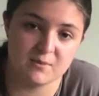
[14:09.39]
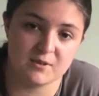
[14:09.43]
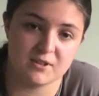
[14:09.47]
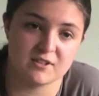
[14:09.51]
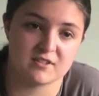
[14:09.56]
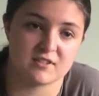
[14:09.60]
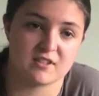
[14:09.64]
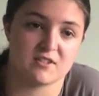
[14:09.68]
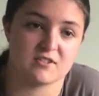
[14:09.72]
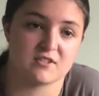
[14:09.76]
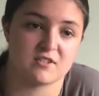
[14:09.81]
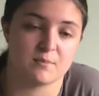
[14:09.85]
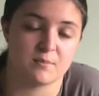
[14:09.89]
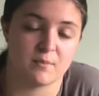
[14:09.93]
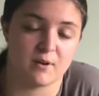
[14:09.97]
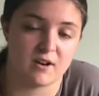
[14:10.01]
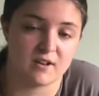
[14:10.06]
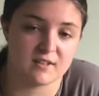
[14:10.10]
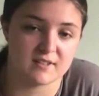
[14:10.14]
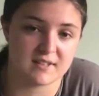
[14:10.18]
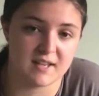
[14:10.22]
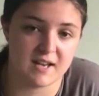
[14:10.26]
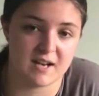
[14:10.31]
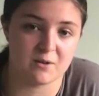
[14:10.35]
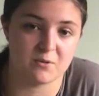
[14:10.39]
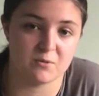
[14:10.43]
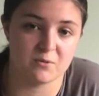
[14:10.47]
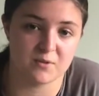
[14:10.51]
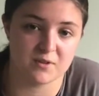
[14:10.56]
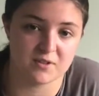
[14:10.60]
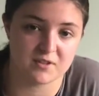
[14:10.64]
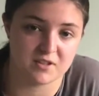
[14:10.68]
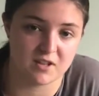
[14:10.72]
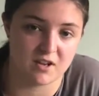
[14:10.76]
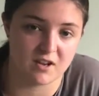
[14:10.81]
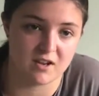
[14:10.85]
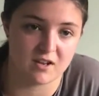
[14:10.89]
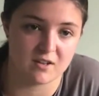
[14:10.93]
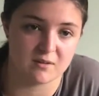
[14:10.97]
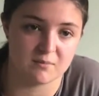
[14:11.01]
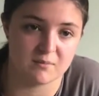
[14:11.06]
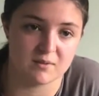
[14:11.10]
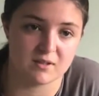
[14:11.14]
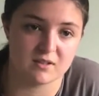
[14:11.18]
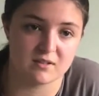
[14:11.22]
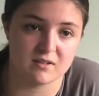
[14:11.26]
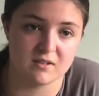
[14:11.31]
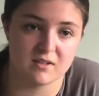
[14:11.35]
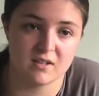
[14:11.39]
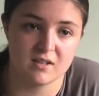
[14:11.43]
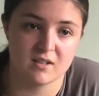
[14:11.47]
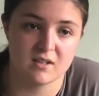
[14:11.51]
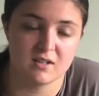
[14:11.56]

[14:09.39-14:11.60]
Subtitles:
because I used to pass out all the time, and